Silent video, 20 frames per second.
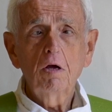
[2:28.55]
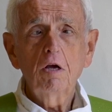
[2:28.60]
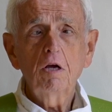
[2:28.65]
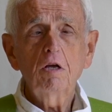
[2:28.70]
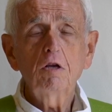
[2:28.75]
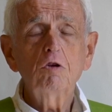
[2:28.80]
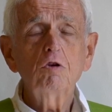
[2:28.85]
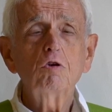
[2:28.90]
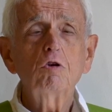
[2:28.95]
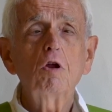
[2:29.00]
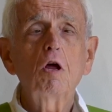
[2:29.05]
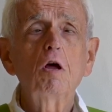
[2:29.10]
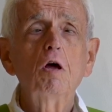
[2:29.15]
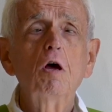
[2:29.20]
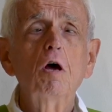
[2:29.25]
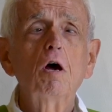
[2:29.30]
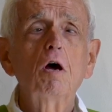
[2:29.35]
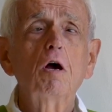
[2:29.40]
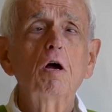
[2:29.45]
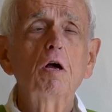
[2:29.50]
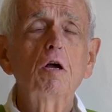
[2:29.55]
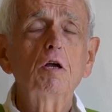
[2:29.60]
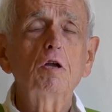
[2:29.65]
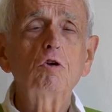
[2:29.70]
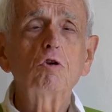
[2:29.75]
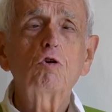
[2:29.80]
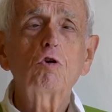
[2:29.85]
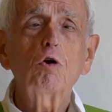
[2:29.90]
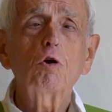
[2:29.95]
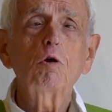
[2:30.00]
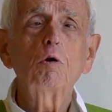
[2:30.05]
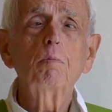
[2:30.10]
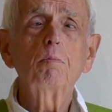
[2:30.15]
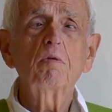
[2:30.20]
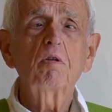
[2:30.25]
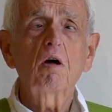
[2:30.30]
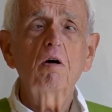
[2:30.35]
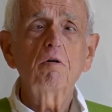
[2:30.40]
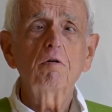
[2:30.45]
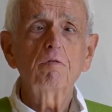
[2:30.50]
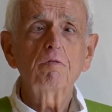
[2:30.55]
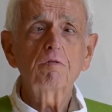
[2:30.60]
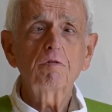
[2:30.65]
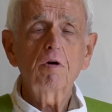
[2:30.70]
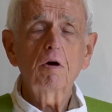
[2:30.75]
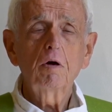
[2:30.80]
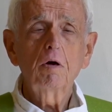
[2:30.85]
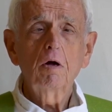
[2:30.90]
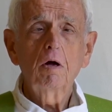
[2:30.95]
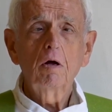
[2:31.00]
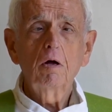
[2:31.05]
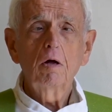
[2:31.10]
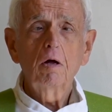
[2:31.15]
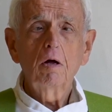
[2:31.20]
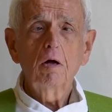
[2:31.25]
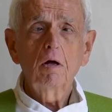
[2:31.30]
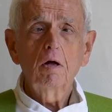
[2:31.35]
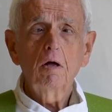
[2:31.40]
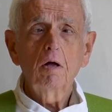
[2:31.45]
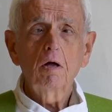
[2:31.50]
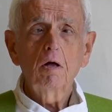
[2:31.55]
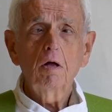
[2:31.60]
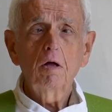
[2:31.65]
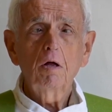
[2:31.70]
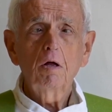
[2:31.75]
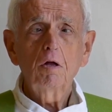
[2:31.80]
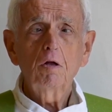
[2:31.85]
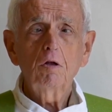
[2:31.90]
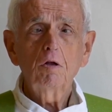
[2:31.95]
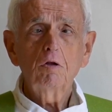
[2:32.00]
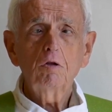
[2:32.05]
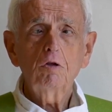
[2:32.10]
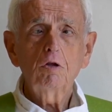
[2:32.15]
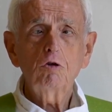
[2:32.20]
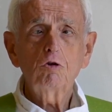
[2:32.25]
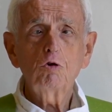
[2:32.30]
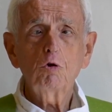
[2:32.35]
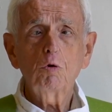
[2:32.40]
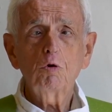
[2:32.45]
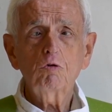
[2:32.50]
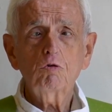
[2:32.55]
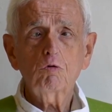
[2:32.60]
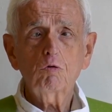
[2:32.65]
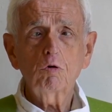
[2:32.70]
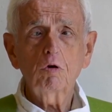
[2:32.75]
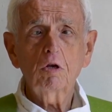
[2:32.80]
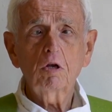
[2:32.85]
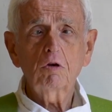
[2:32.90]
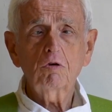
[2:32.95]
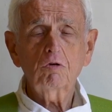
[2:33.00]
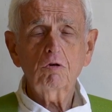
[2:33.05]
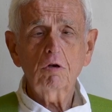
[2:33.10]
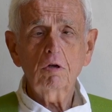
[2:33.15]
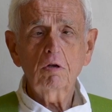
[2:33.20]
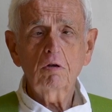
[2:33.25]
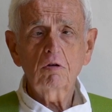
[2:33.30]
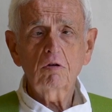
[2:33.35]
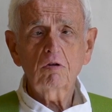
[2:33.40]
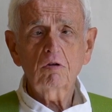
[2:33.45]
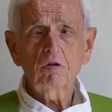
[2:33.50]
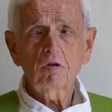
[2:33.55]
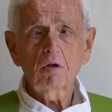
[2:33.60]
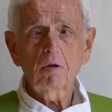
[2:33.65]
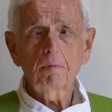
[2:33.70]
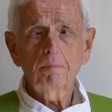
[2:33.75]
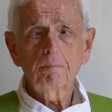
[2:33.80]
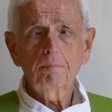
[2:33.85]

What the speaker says: in terms of the Jewish traditions.